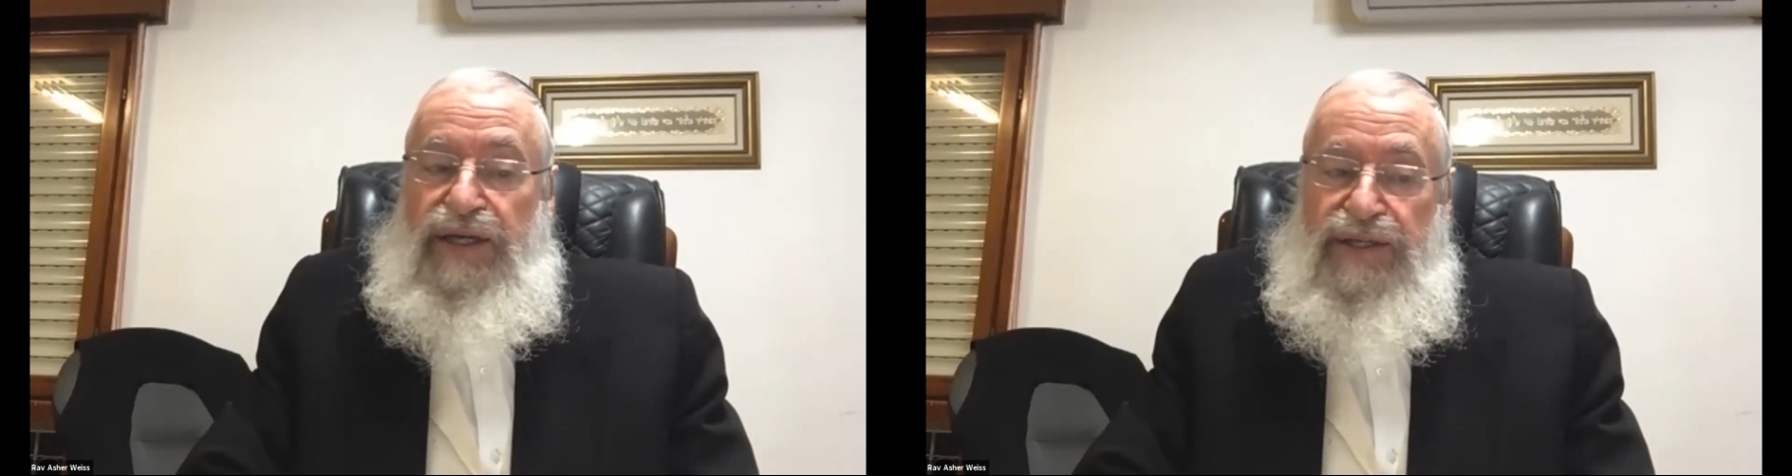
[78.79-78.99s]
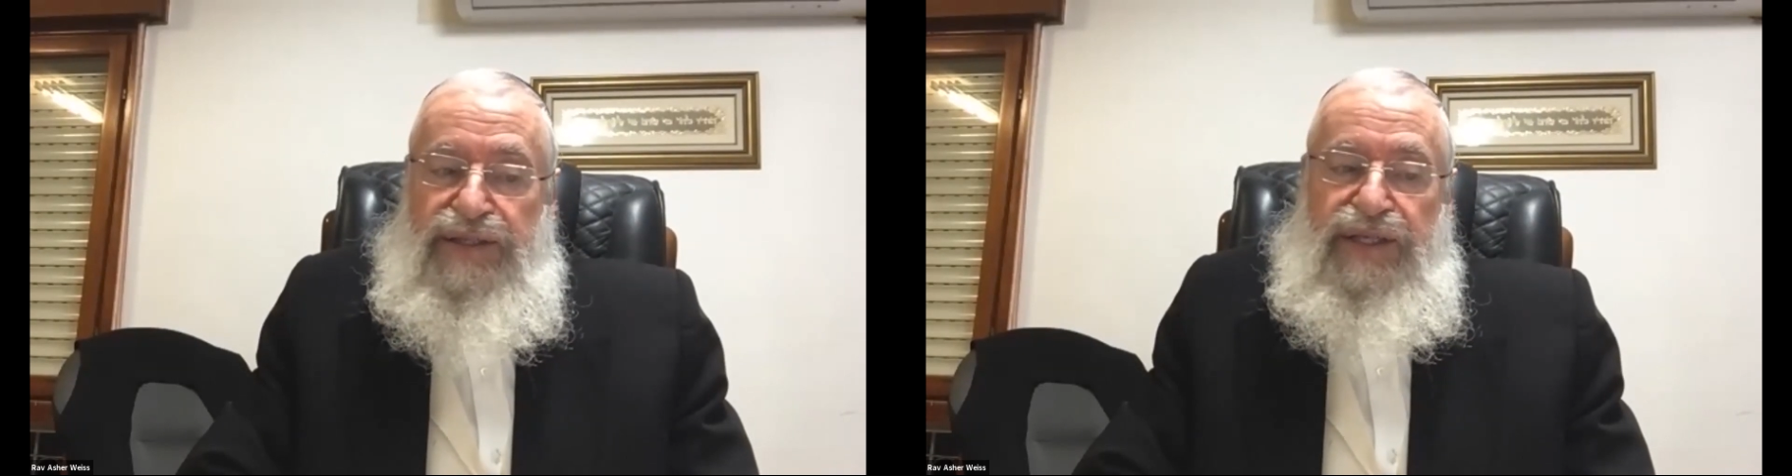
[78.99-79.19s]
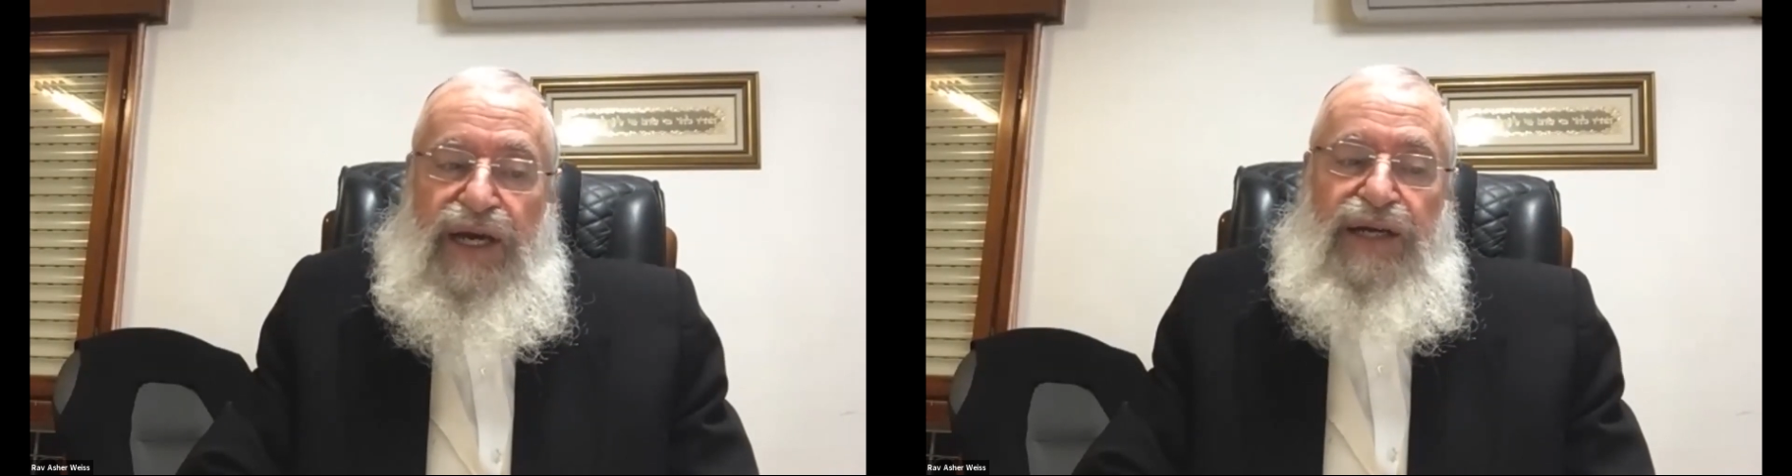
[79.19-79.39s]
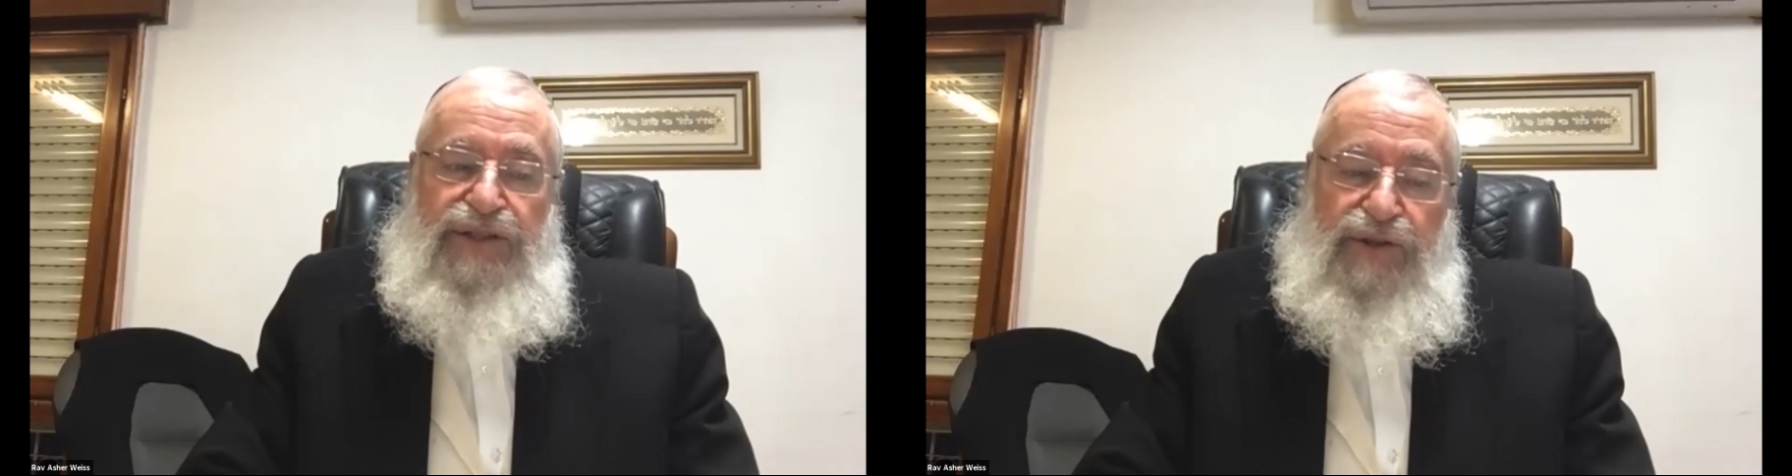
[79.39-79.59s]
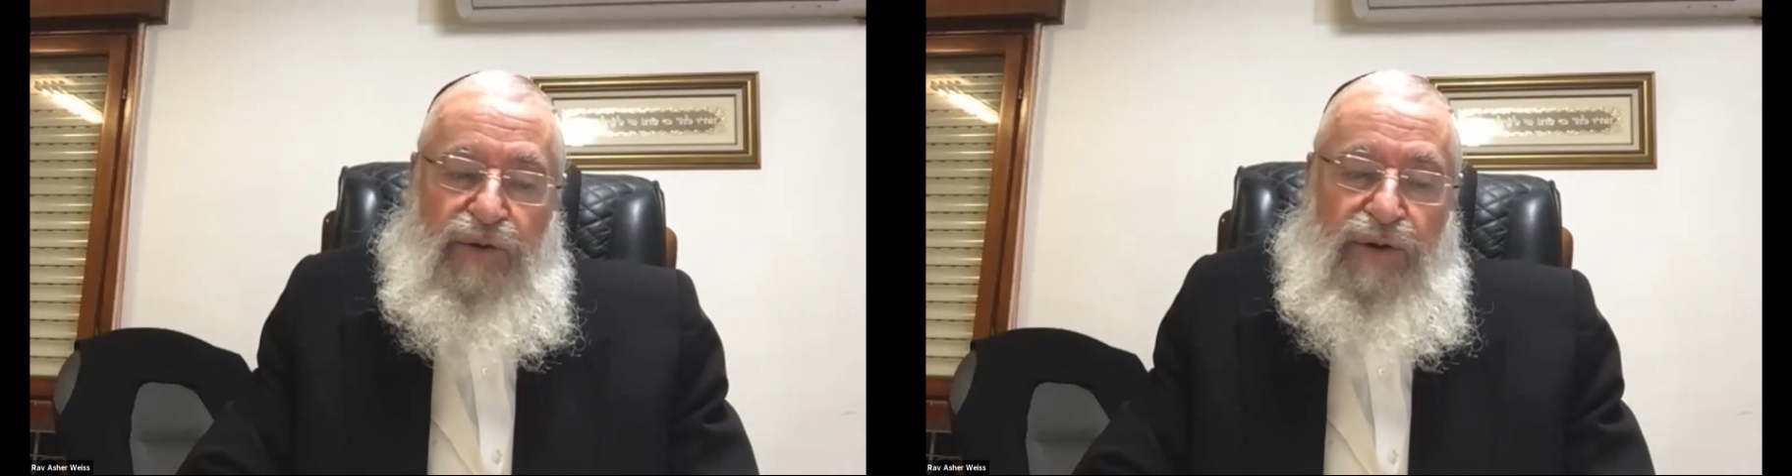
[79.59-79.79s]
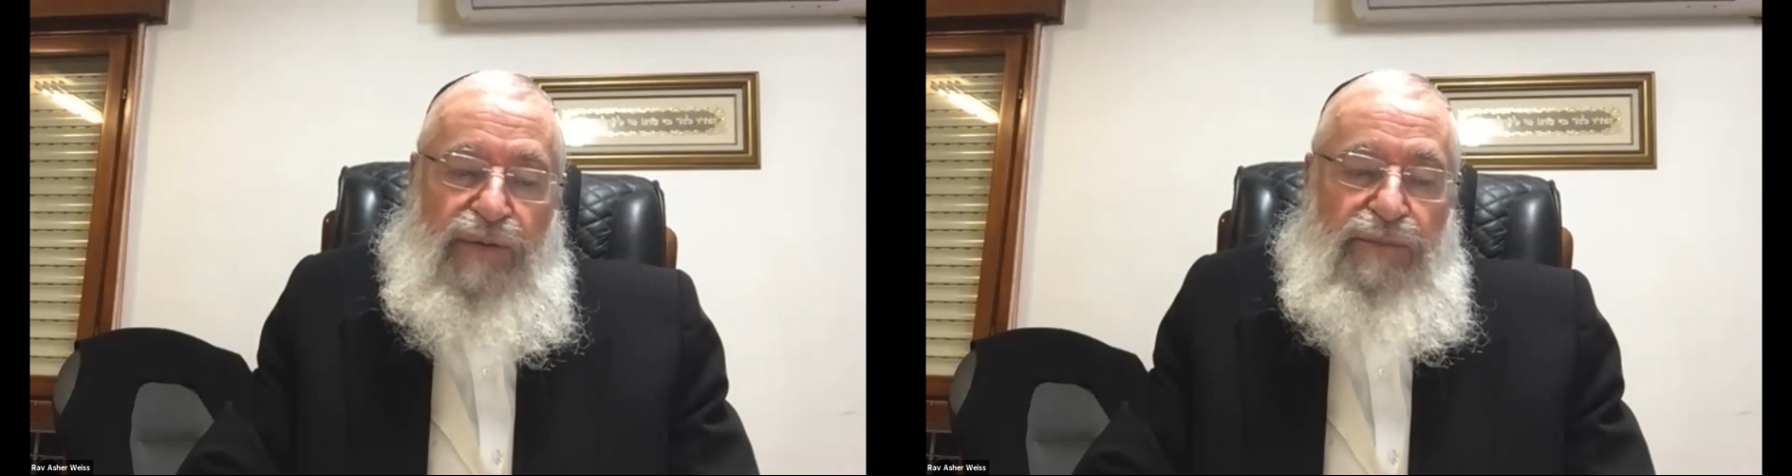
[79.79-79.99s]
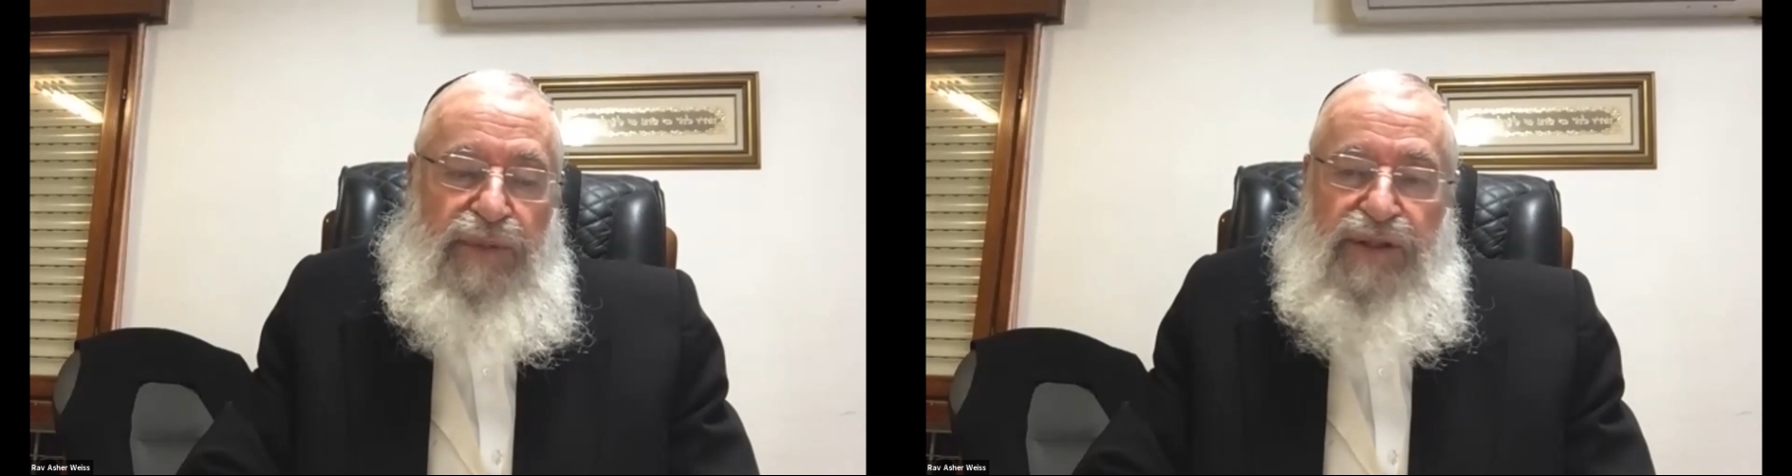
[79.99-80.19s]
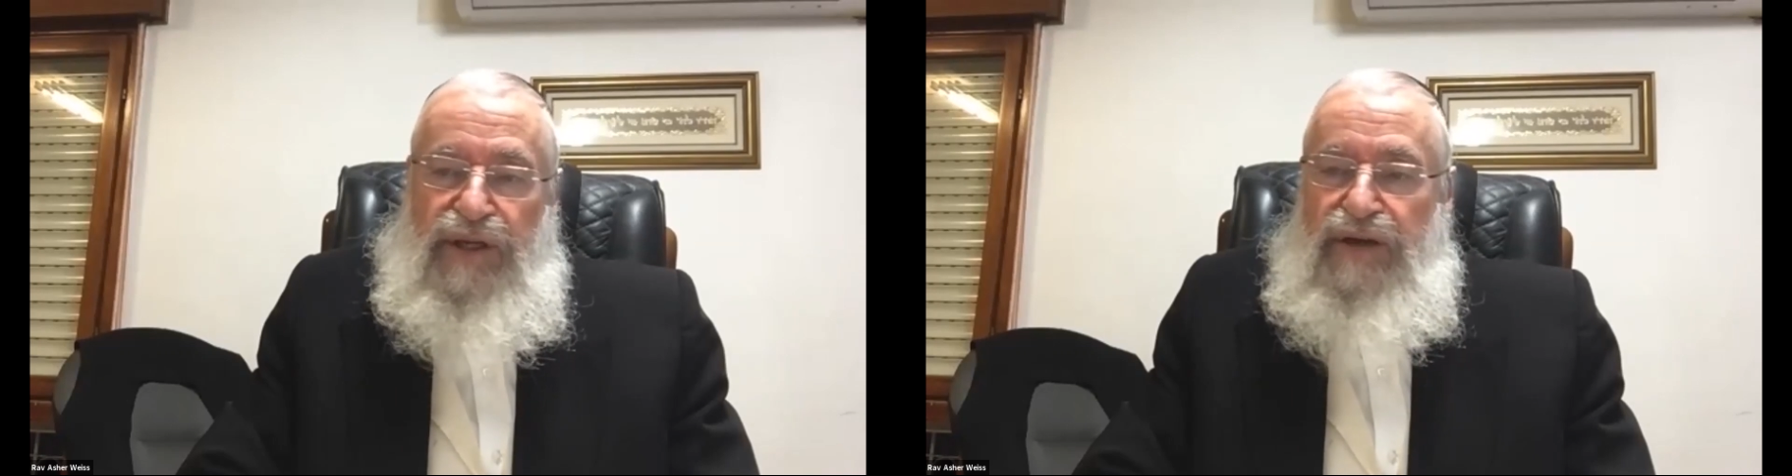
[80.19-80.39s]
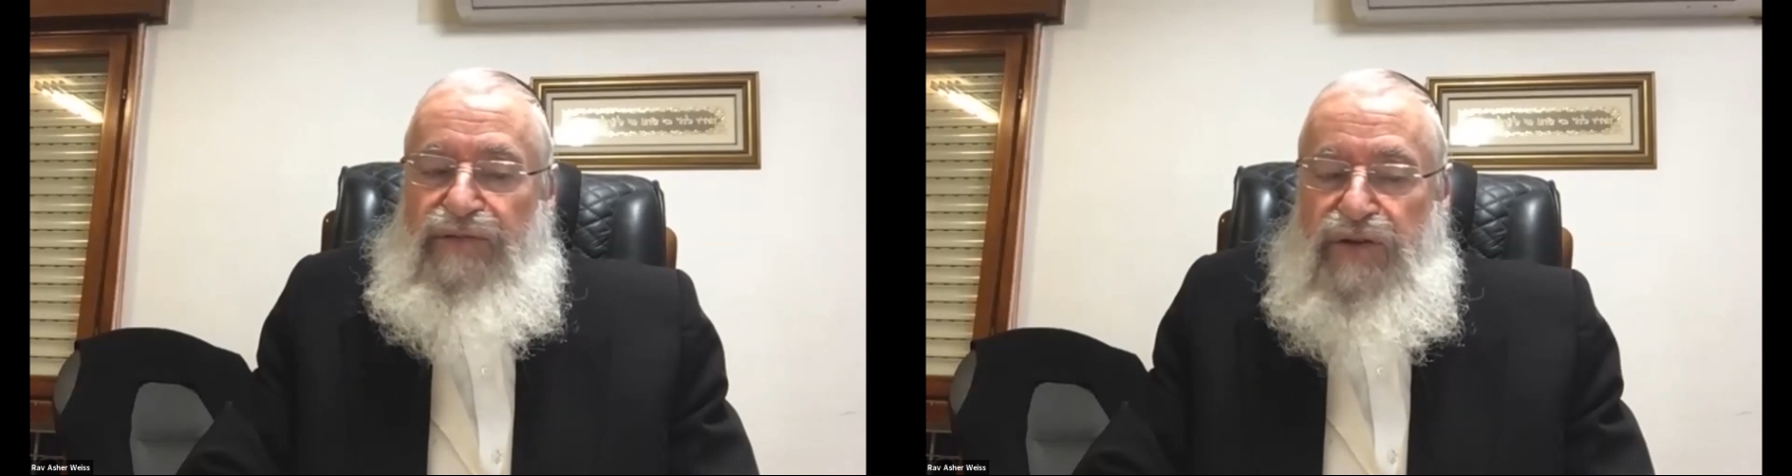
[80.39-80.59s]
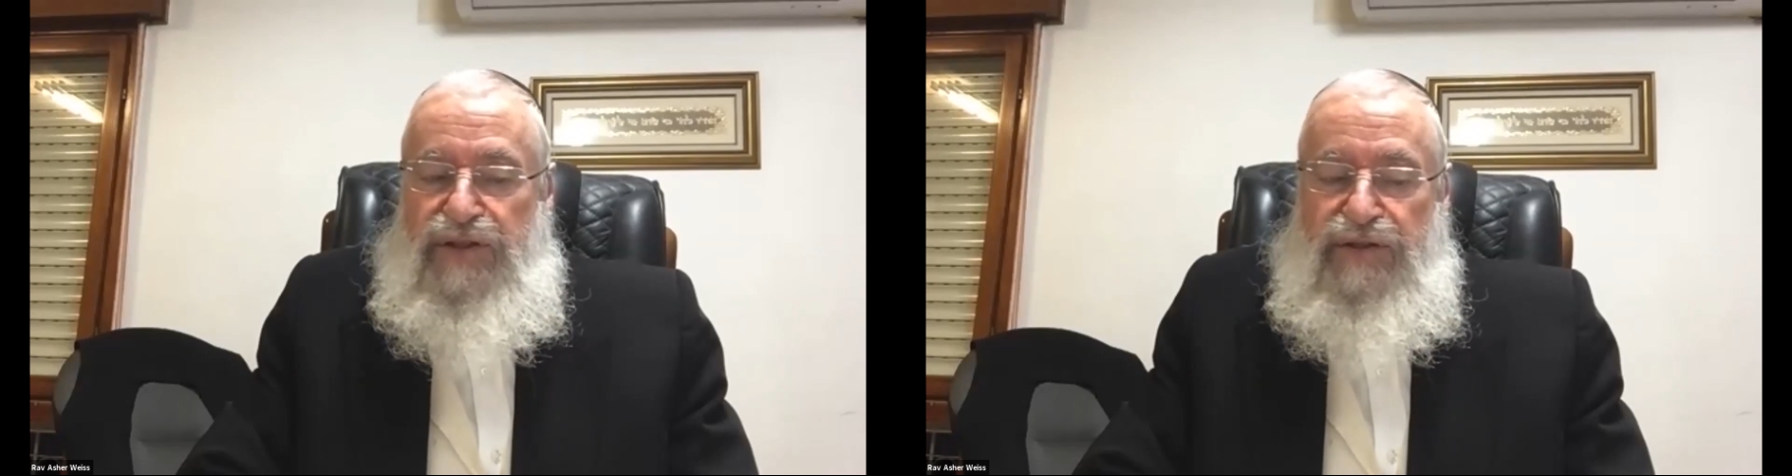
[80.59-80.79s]
is Asarah
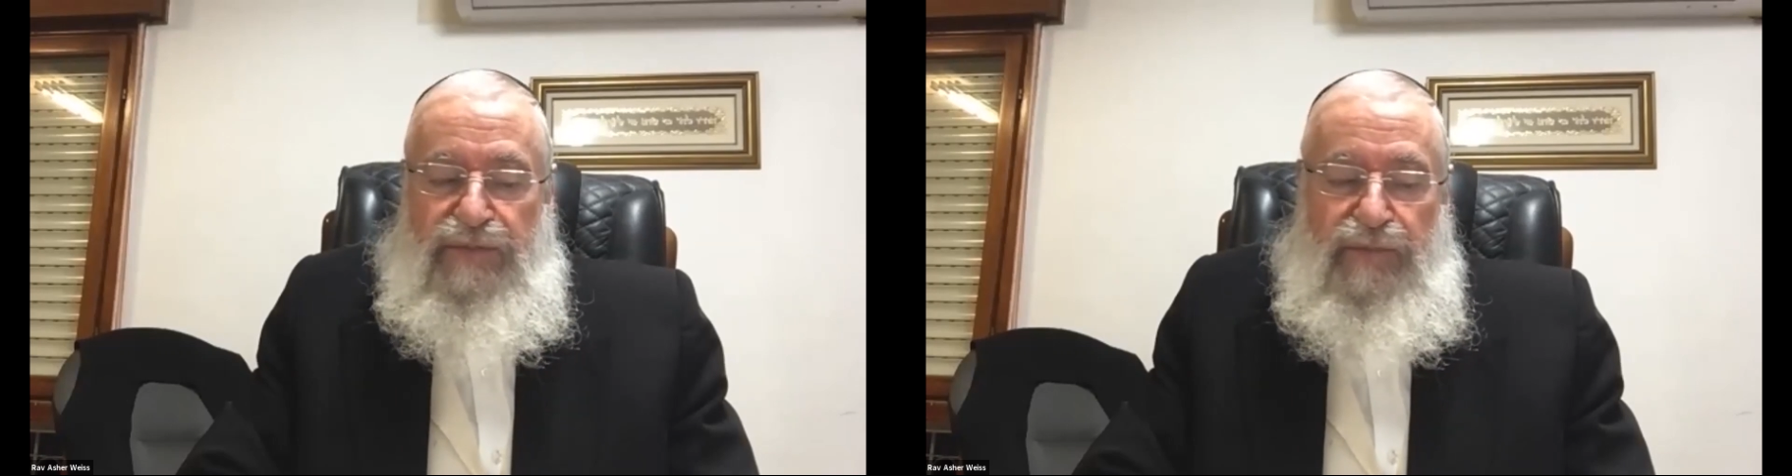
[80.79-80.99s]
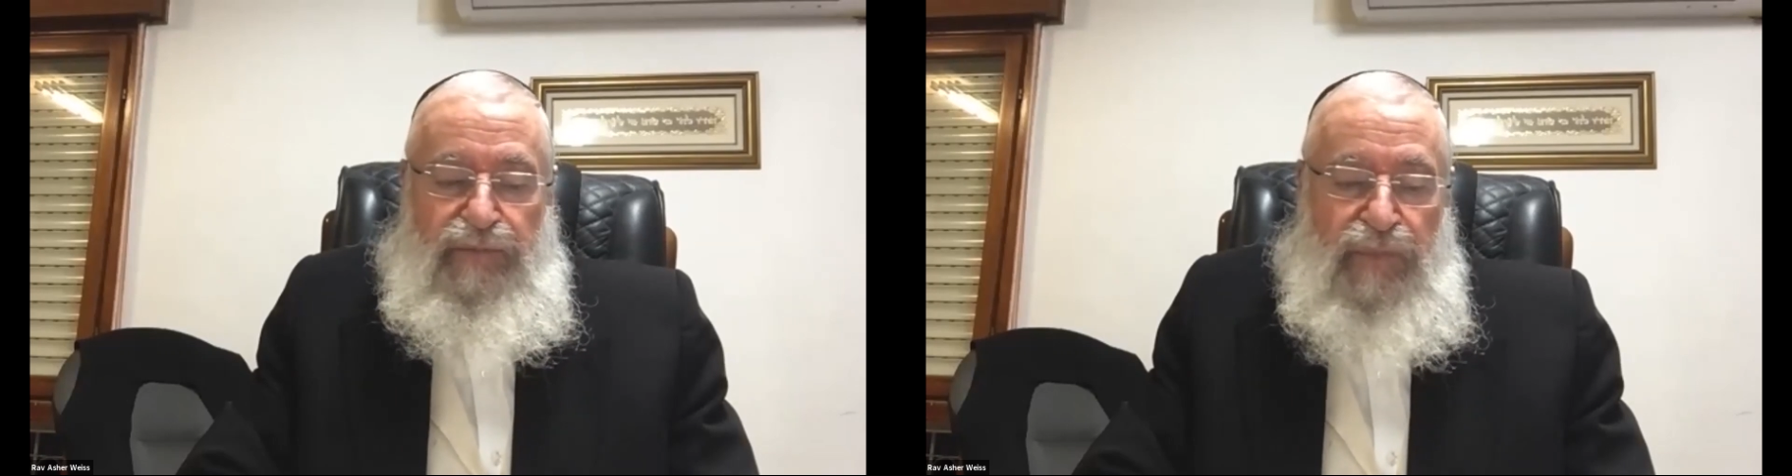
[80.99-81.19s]
B'Tevis.